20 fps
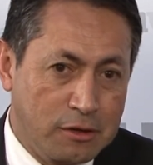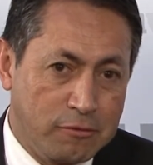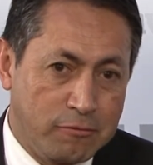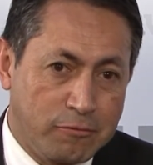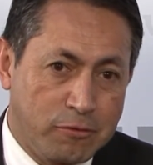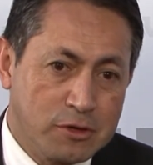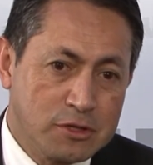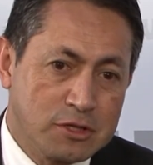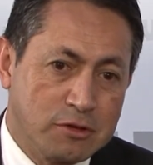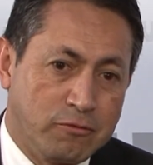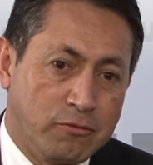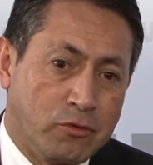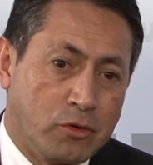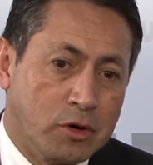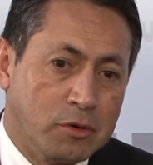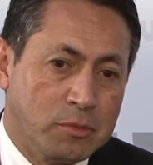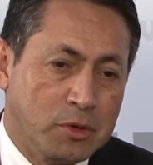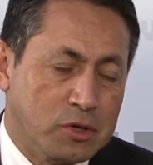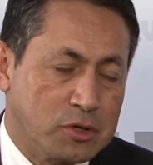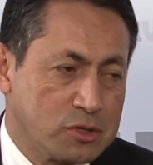First and
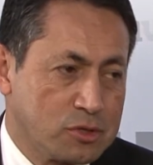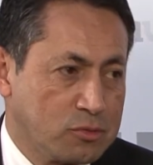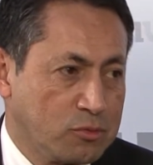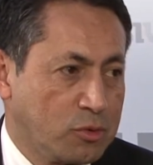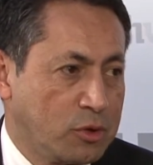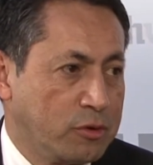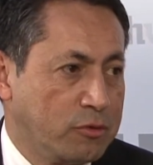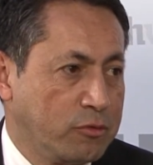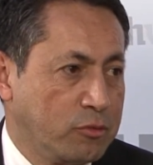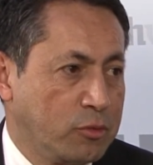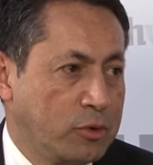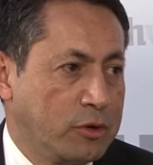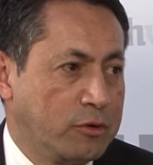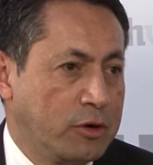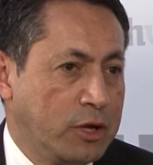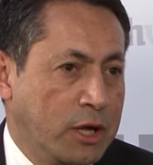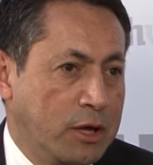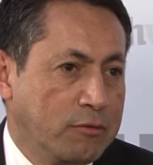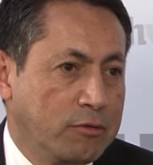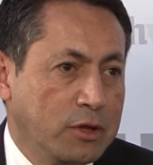foremost,
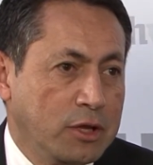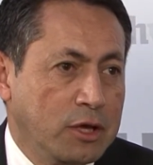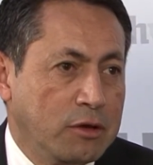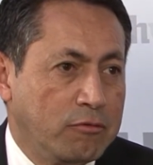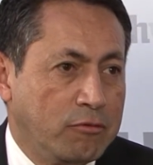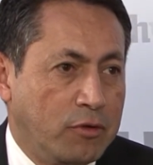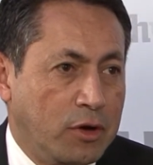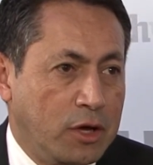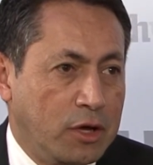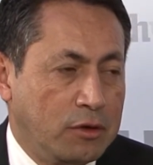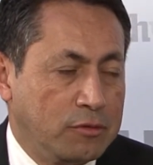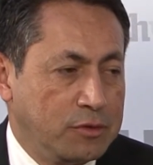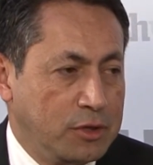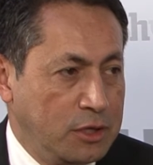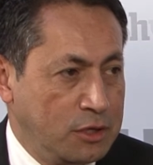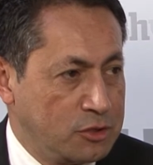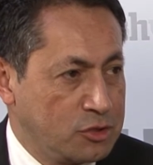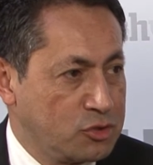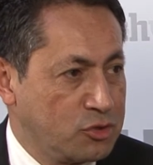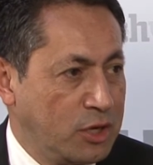we're heavily involved
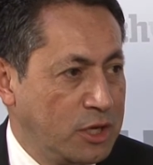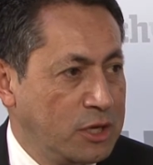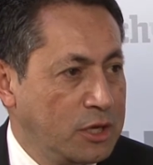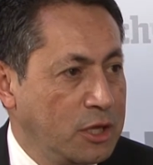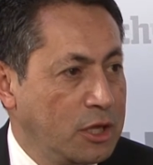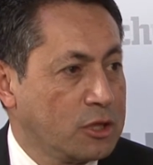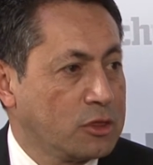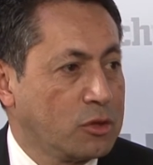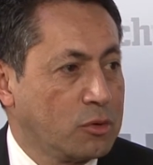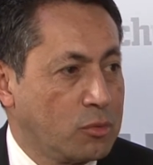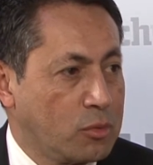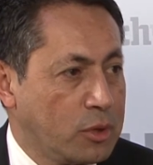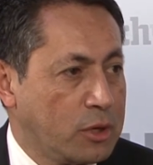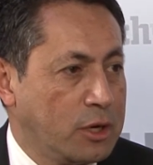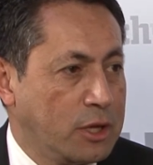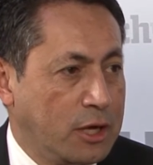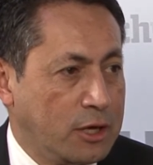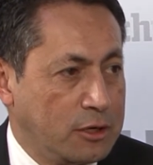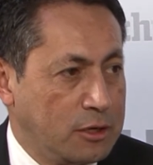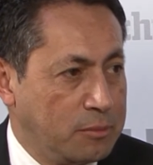in trying to get the
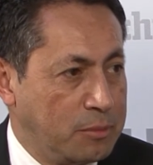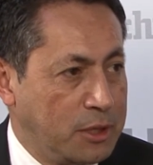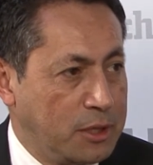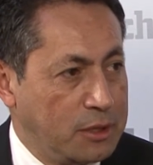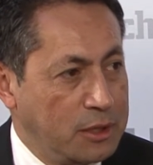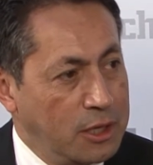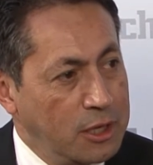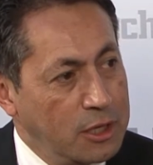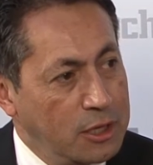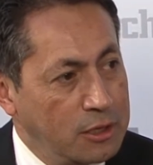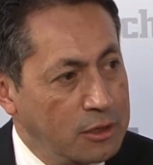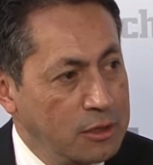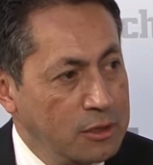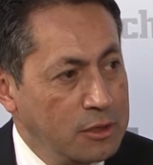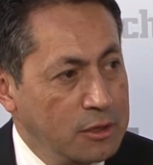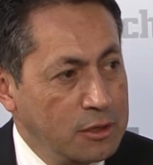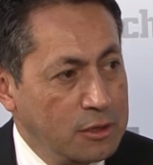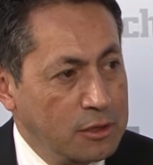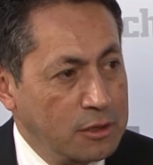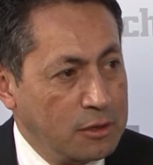word out about, hey,
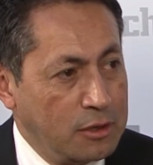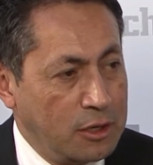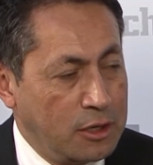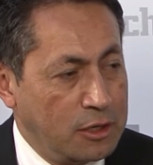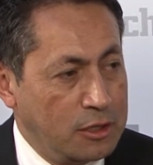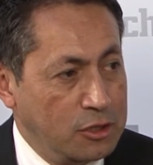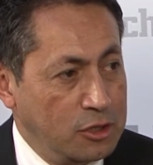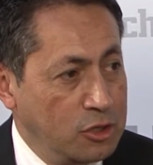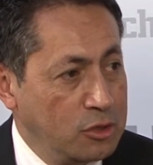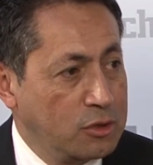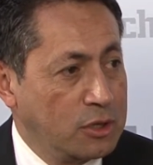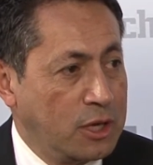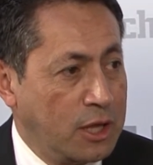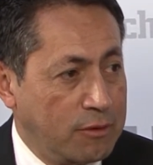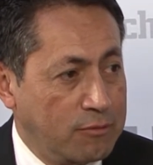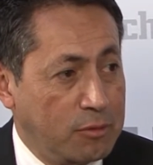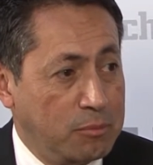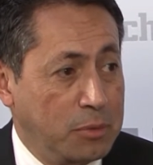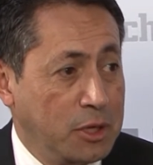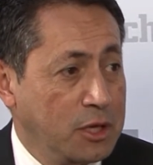you can
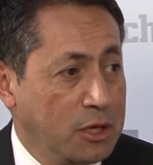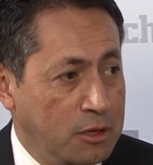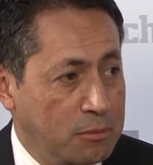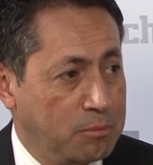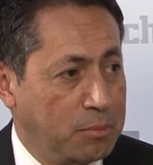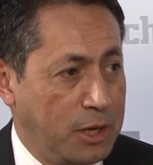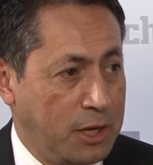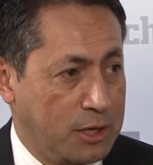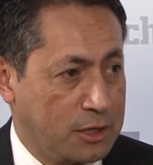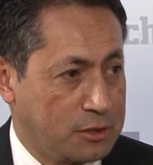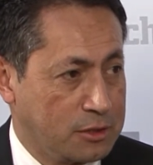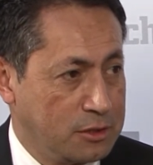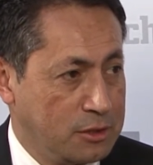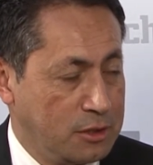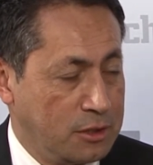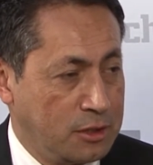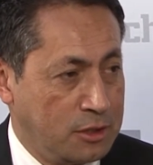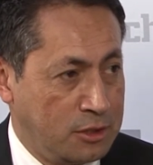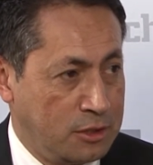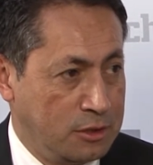have a big impact
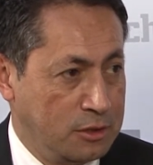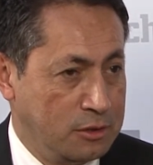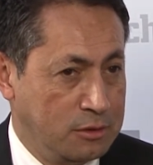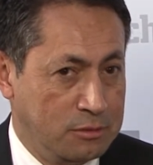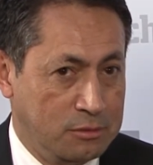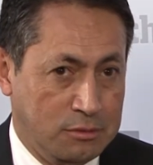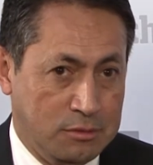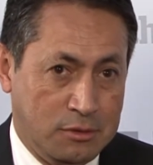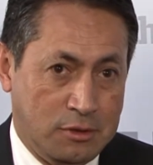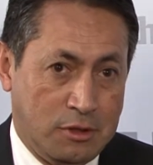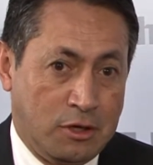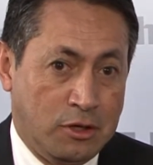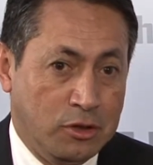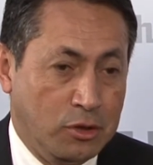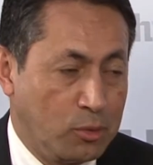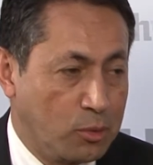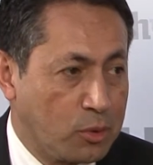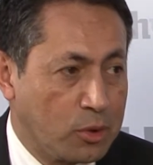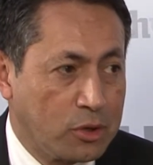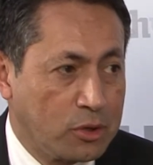on
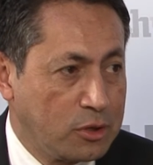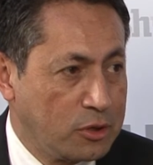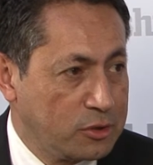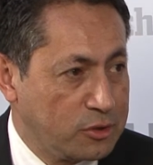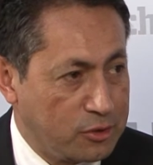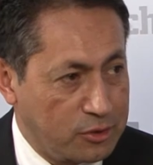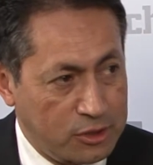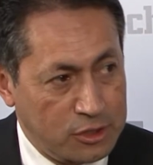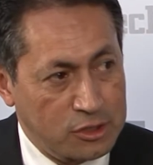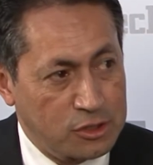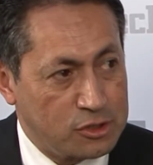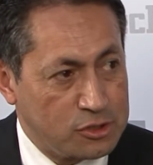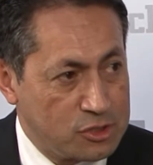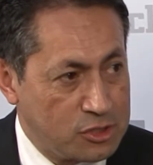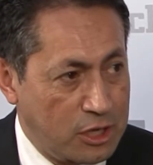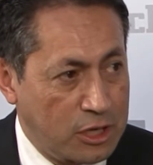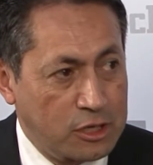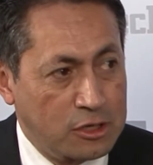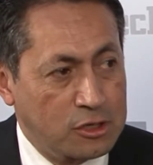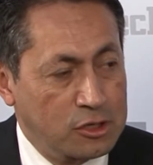the world or in your
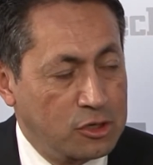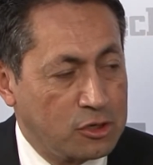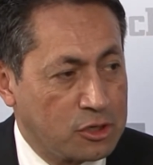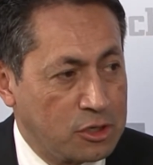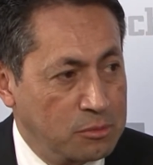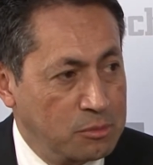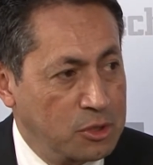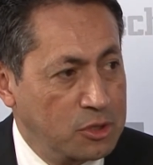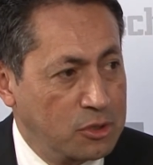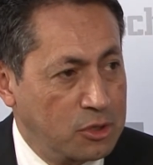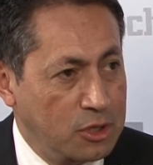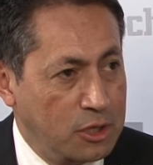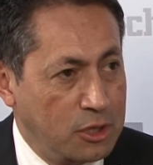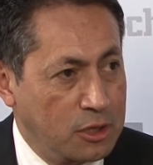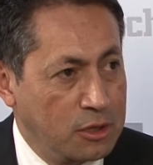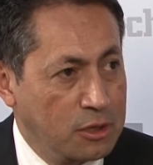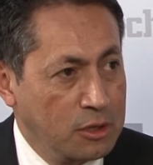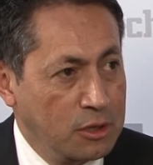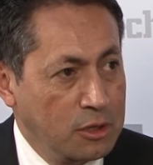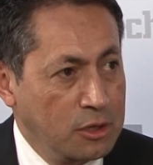state, in your community,
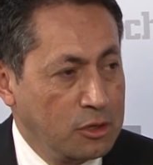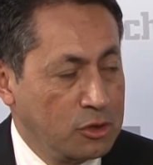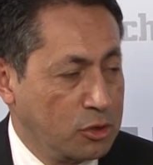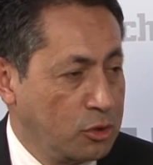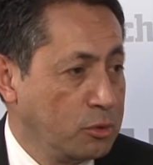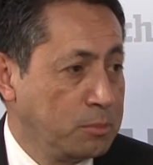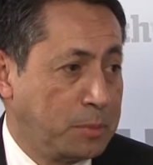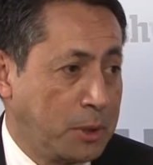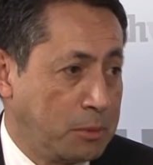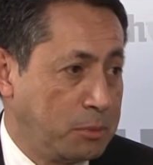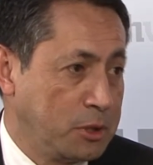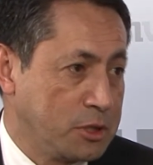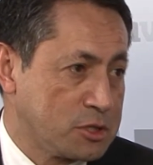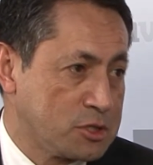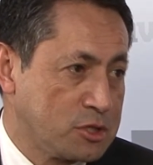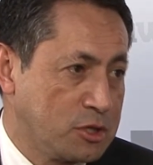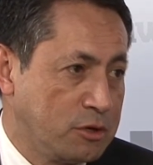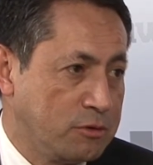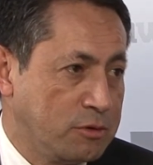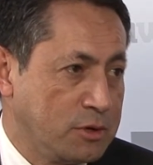through public
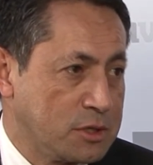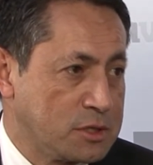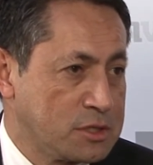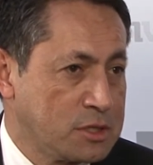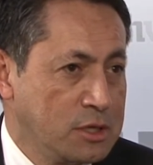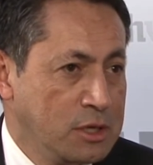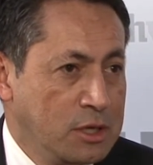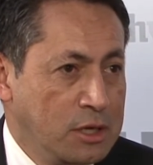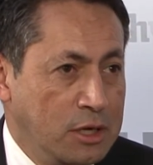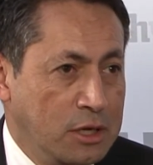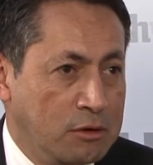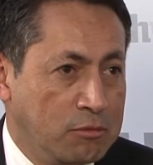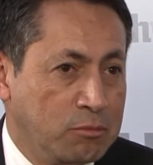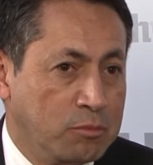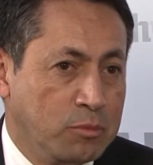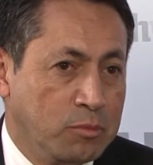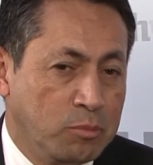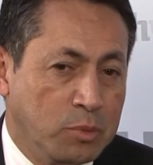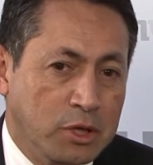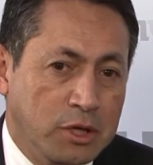service. And
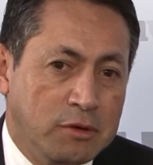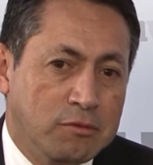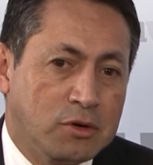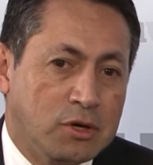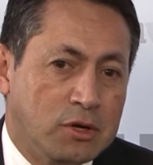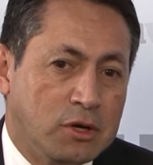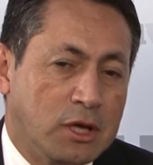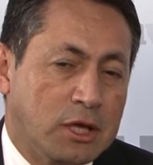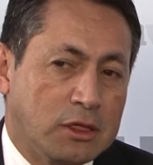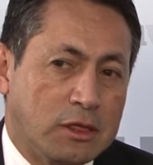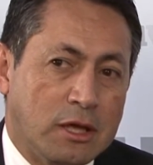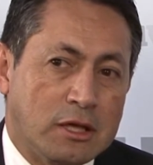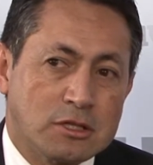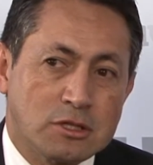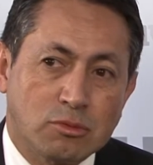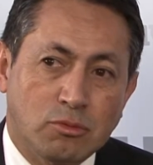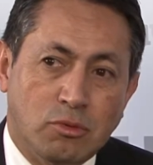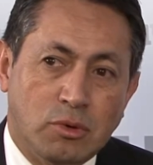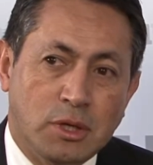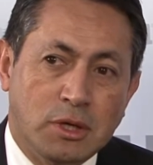believe it or not,
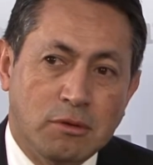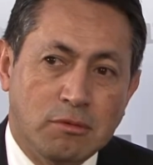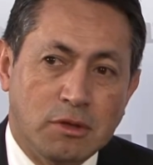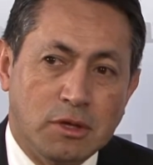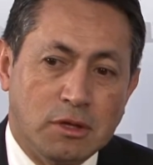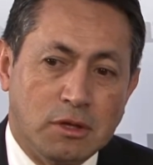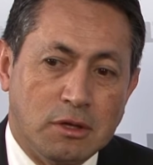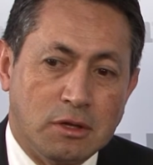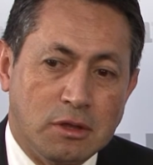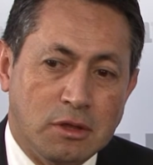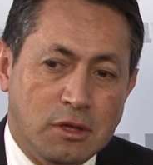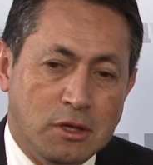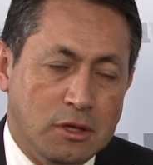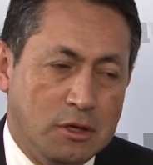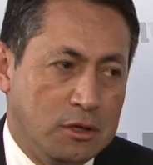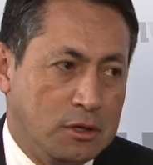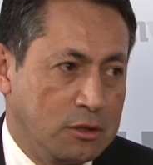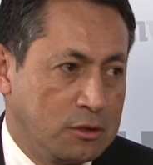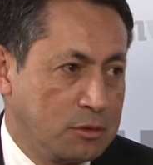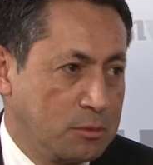that's one of
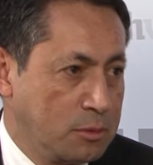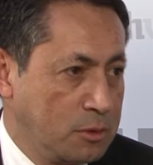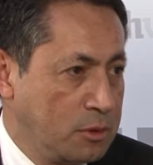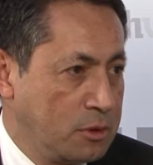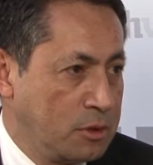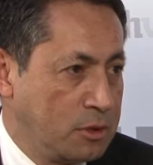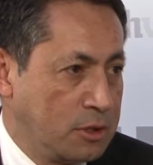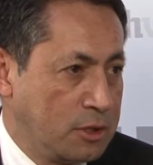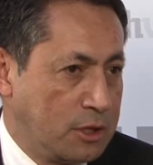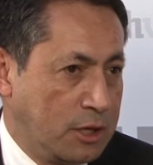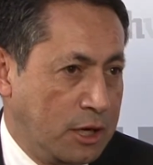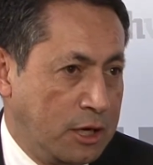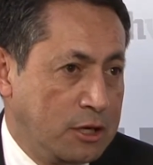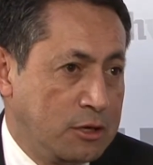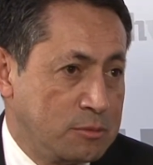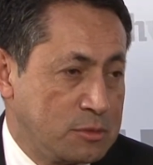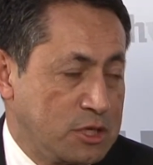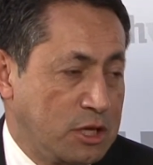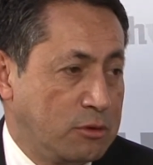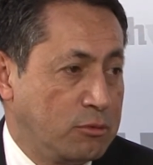the
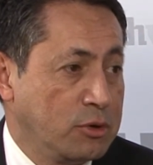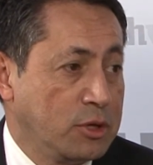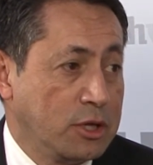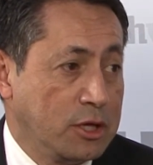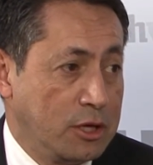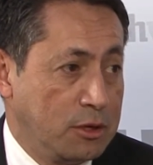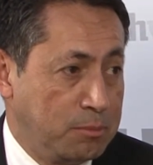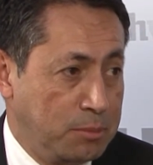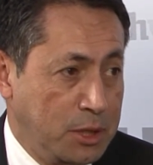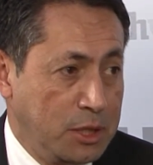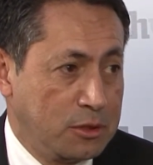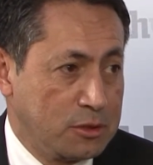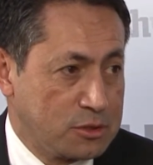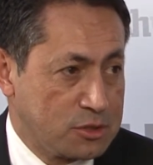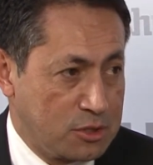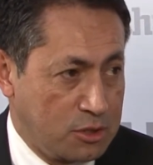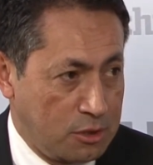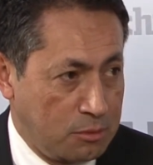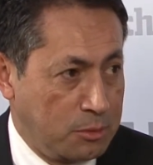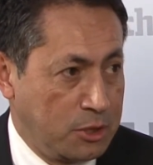items that really
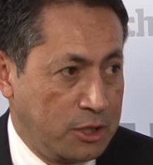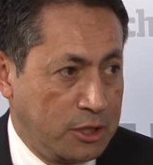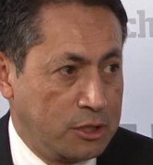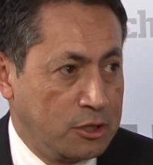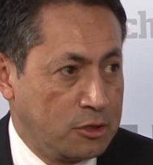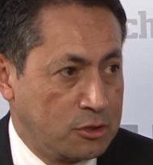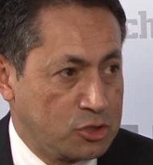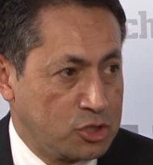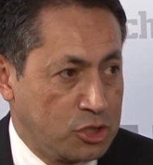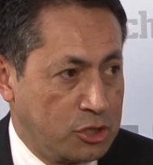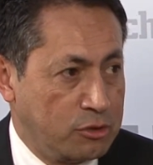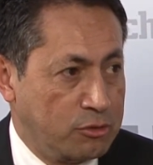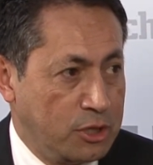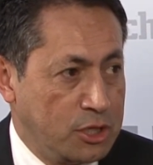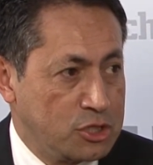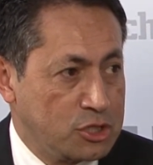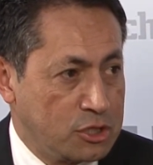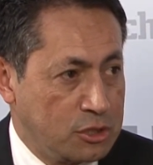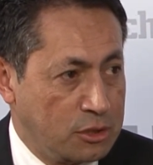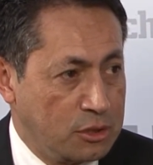appeals to the millennial
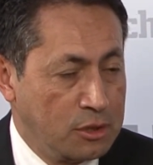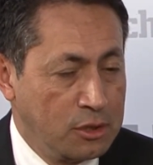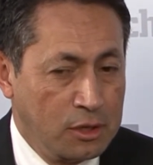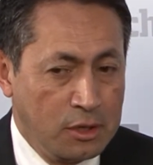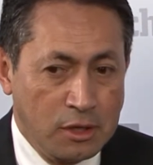generation.